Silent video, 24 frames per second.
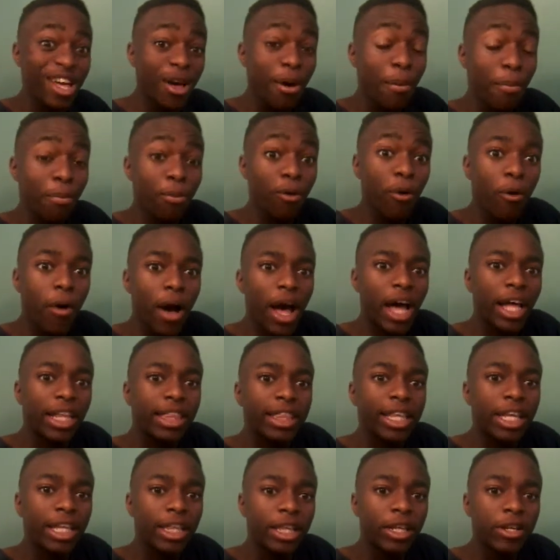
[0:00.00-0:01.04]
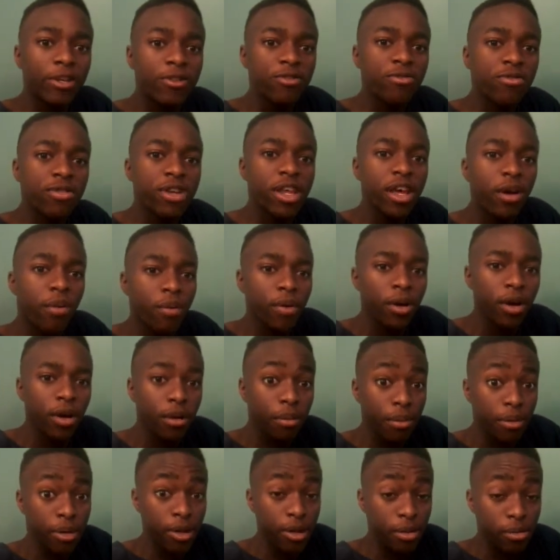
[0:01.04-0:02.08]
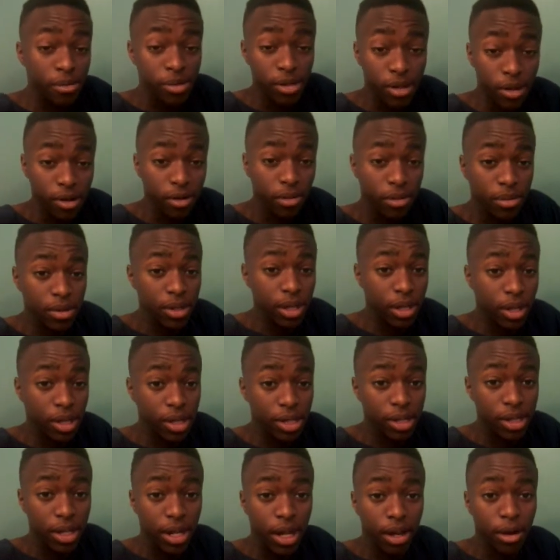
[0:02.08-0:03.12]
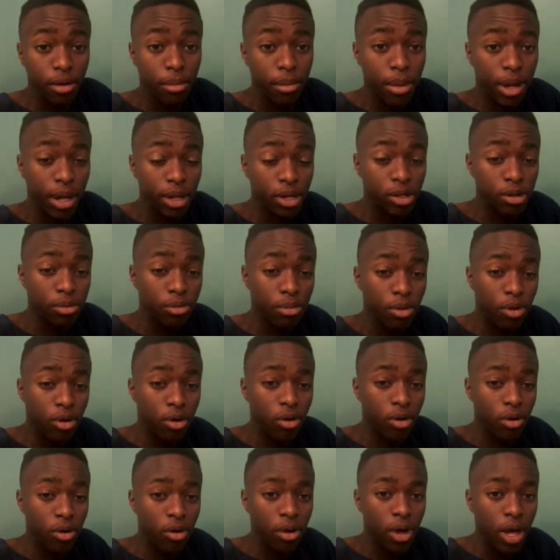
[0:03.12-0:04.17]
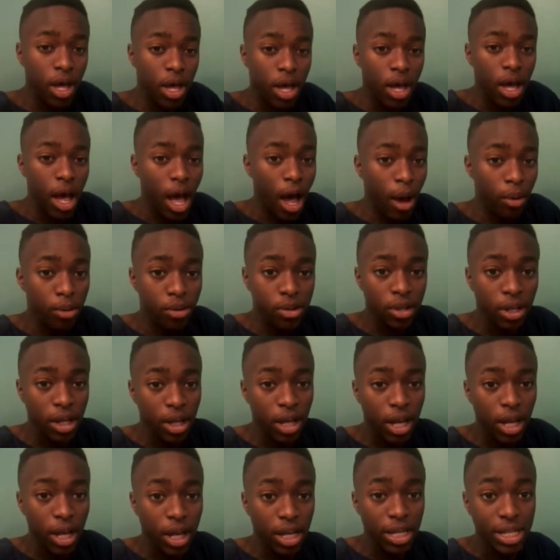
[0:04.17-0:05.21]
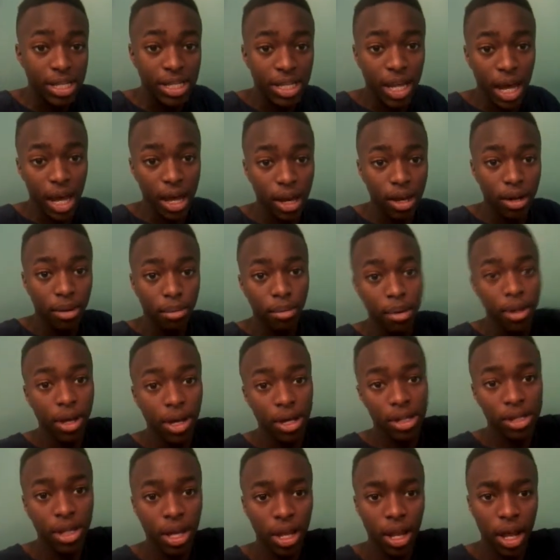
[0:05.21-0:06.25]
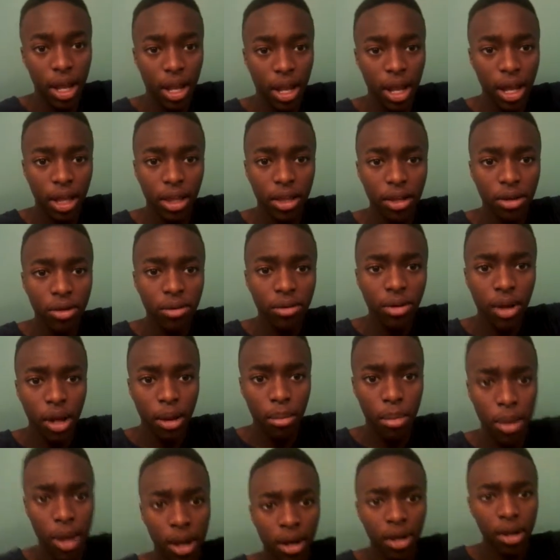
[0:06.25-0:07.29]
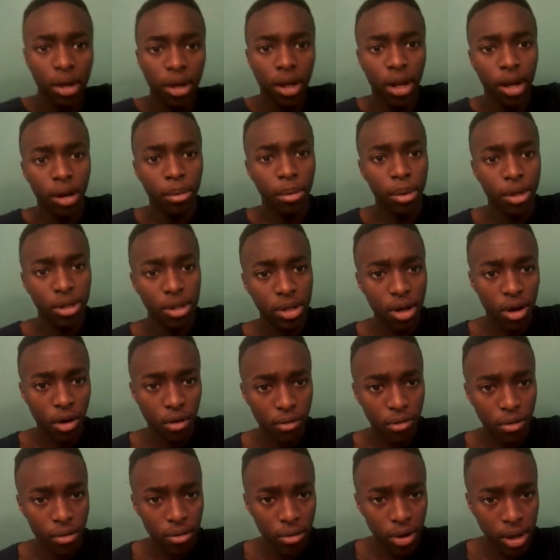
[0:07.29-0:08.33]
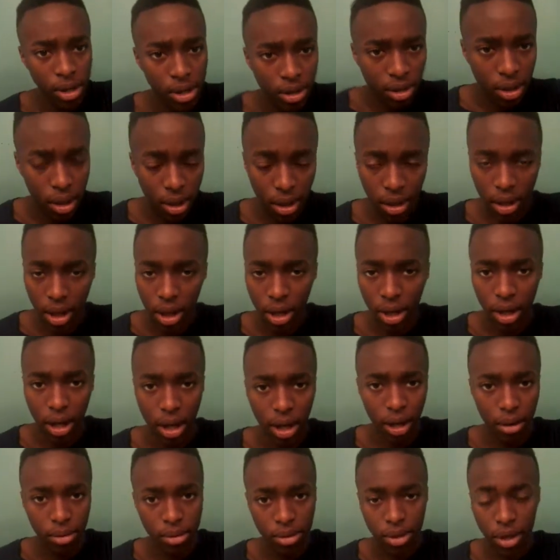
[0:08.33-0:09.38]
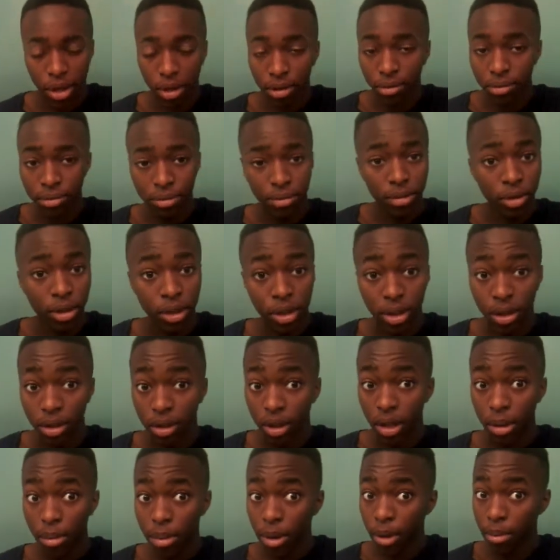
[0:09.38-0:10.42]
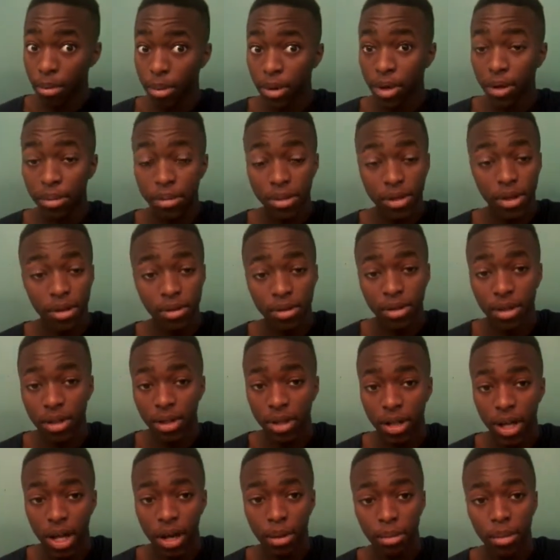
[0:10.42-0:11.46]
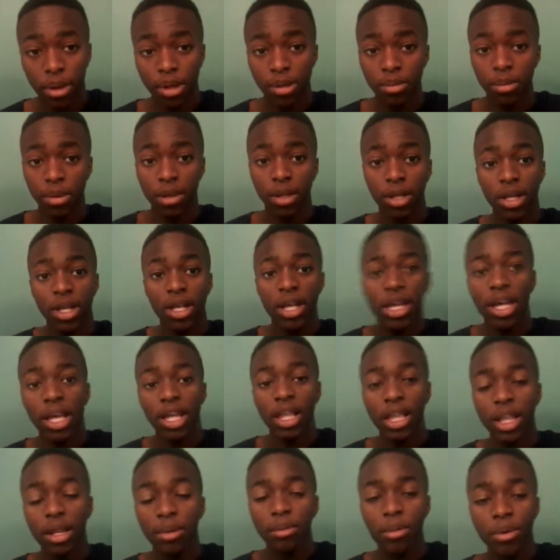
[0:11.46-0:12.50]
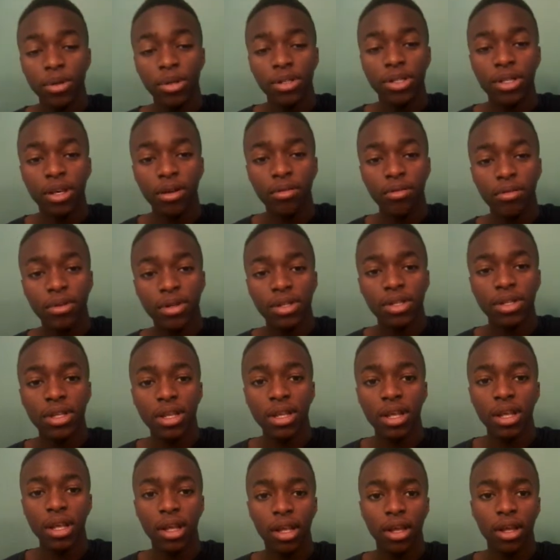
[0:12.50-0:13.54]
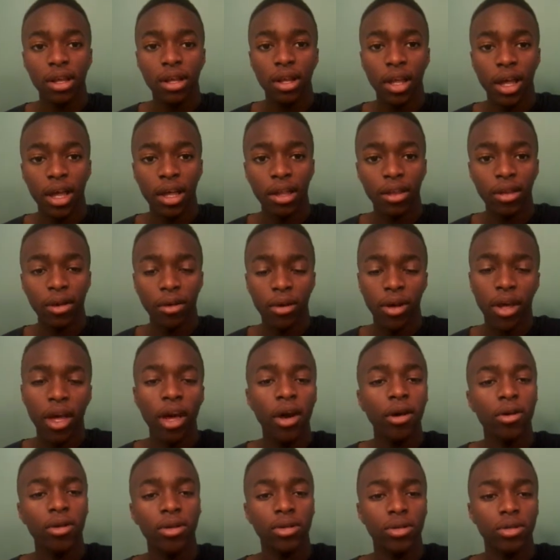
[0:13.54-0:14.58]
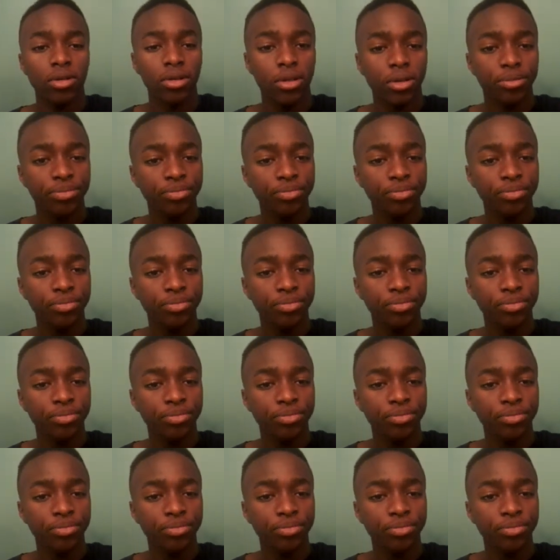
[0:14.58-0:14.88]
Bro, I thought the New Day were gonna put themselves in this ladder match, bro. I was gonna get excited because I like the New Day being in the ladder match. Kofi wrestling in that night. I was like, yo, they better put themselves in this ladder match. But the most selfless thing, like their characters.